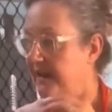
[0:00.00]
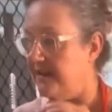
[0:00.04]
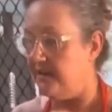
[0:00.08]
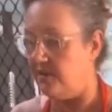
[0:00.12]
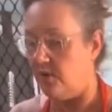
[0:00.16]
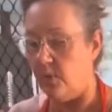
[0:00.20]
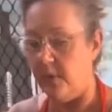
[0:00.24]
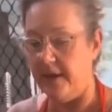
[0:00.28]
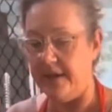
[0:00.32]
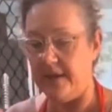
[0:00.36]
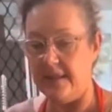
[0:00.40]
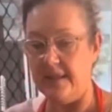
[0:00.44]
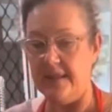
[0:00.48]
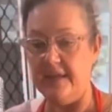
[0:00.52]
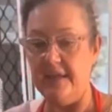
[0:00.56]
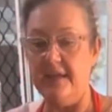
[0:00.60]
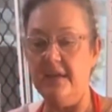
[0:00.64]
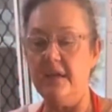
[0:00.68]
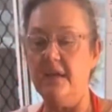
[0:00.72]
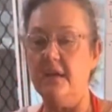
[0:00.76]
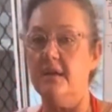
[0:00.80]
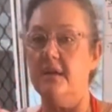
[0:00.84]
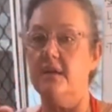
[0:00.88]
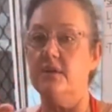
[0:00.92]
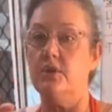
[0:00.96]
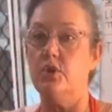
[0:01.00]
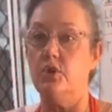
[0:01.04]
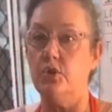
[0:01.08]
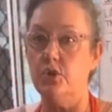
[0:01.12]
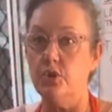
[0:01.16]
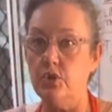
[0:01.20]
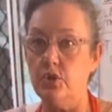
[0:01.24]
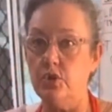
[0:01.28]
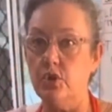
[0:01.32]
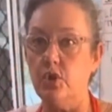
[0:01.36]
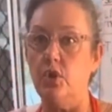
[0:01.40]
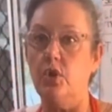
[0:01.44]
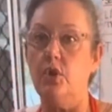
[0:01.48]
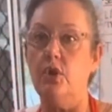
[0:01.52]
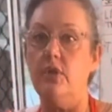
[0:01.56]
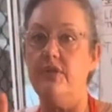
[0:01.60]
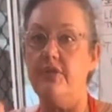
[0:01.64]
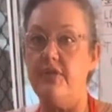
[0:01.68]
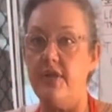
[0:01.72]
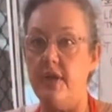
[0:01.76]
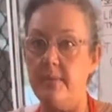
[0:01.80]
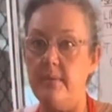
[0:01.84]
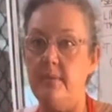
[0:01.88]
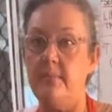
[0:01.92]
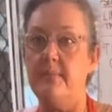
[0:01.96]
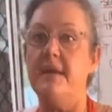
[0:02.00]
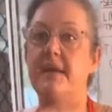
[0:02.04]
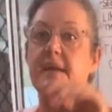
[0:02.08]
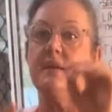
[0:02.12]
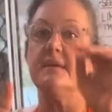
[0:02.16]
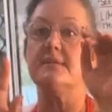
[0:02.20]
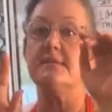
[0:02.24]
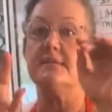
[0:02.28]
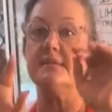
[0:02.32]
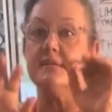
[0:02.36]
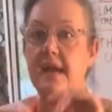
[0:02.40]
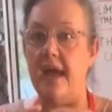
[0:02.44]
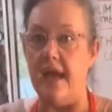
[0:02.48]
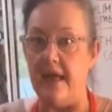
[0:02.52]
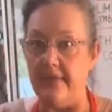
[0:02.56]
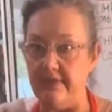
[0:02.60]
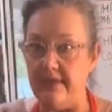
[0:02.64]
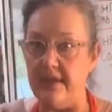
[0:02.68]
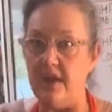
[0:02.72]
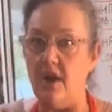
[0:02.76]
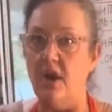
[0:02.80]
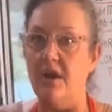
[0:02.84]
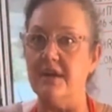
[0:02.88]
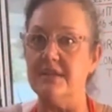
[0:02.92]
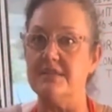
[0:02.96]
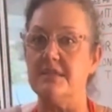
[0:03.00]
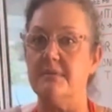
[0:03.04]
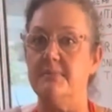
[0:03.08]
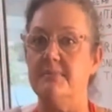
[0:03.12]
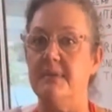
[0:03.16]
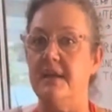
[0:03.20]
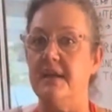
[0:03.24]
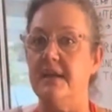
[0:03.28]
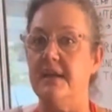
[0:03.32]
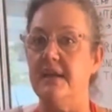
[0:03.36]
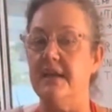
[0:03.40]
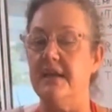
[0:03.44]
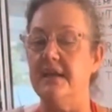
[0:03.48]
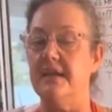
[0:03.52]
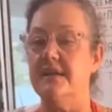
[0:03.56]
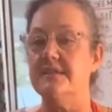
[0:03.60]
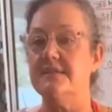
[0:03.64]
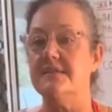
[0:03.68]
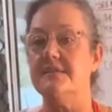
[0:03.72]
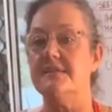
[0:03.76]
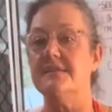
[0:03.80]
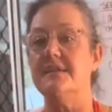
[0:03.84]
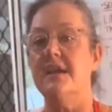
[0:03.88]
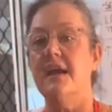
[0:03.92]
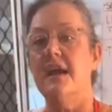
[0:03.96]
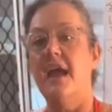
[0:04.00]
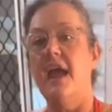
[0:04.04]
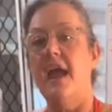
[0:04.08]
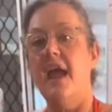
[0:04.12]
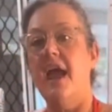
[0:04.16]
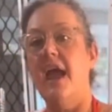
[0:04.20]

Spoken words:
went quickly and Google Thermomix and the item that it is,